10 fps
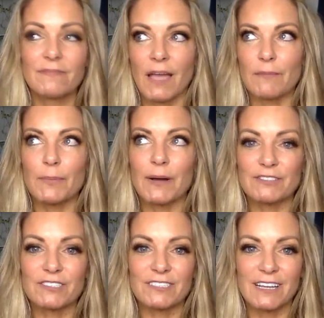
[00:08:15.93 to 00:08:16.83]
I'm about
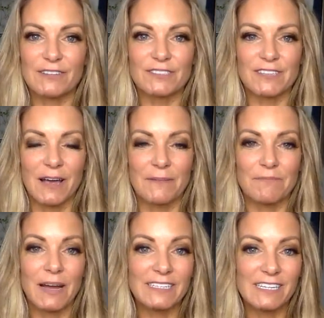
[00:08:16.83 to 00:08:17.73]
to announce
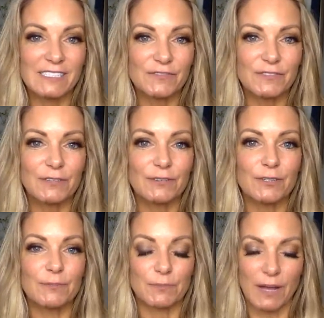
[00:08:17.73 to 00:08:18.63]
my next free
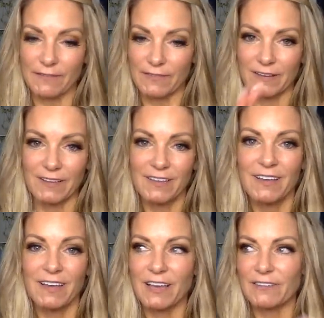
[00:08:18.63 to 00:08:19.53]
group. I have
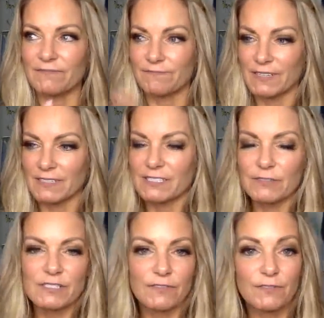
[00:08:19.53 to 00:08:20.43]
a
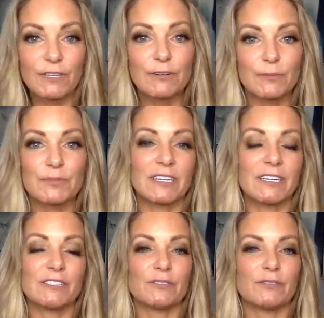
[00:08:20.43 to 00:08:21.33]
series of free groups that I
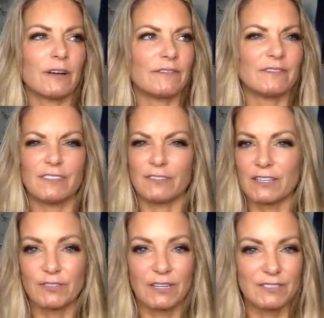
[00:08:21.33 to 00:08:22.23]
do.
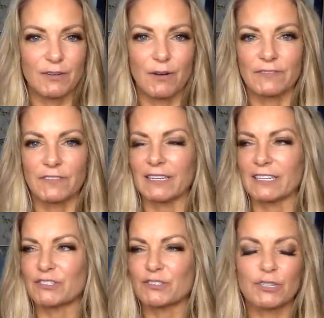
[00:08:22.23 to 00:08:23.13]
As you guys know, I've done
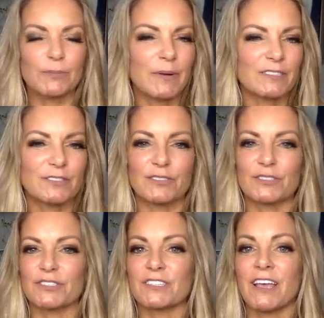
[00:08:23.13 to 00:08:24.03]
like Sugar
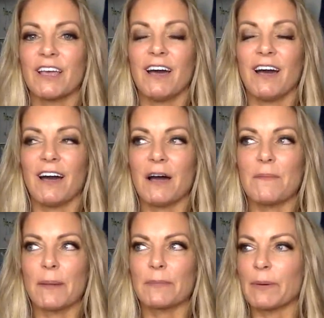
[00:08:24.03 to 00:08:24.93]
Busters.
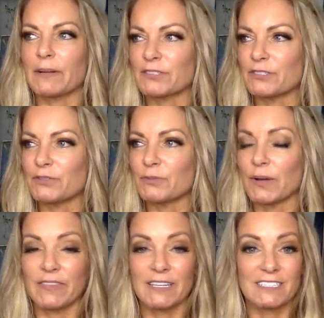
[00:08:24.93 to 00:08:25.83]
I'm about to do
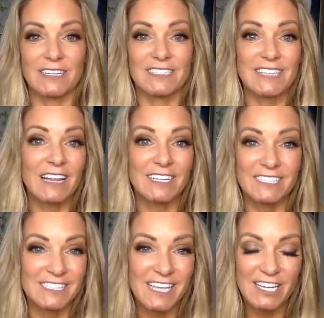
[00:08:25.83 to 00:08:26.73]
one that's a salad
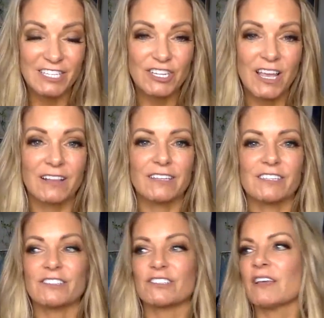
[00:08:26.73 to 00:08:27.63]
a day
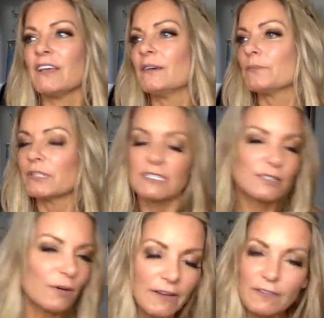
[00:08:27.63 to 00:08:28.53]
challenge. Please
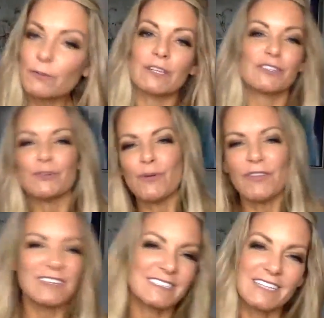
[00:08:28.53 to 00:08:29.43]
don't everyone do all
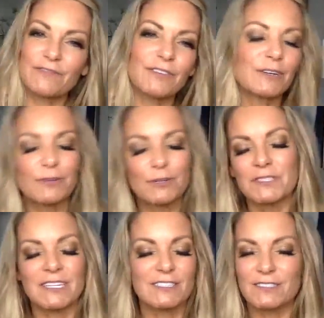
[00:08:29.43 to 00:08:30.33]
the same free groups.
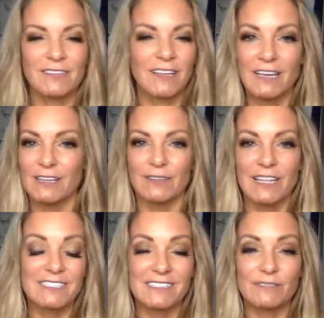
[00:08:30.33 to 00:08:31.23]
Let's
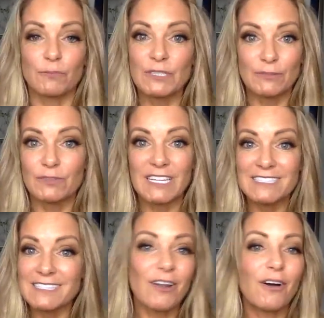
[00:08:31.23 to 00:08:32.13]

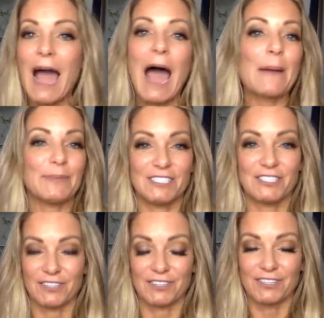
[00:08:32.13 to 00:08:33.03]
not all copy each
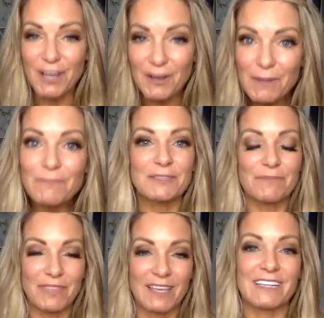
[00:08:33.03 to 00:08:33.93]
other. Come up with
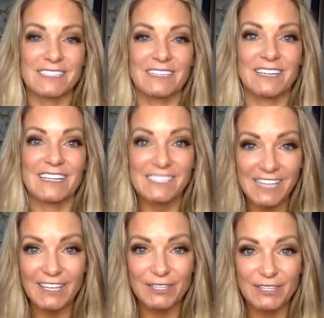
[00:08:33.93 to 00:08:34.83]
some things that
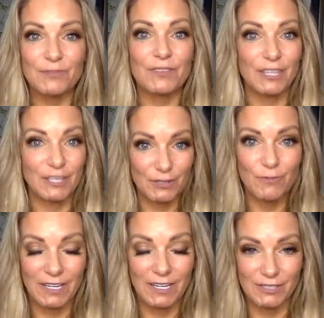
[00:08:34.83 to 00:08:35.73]
excite you, that you
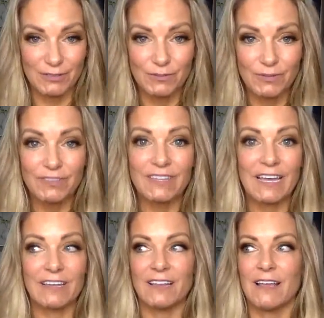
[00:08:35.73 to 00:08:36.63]
want to do,
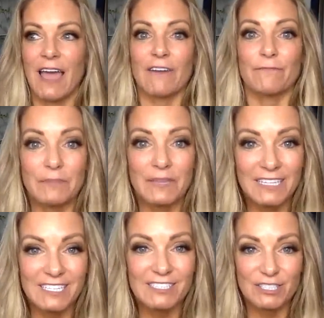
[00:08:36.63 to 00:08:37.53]
that have
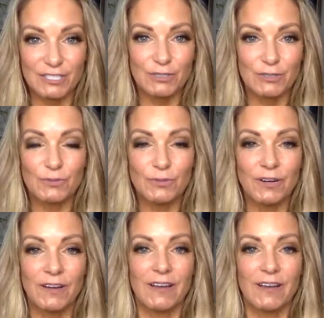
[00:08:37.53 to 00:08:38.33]
meaning to you,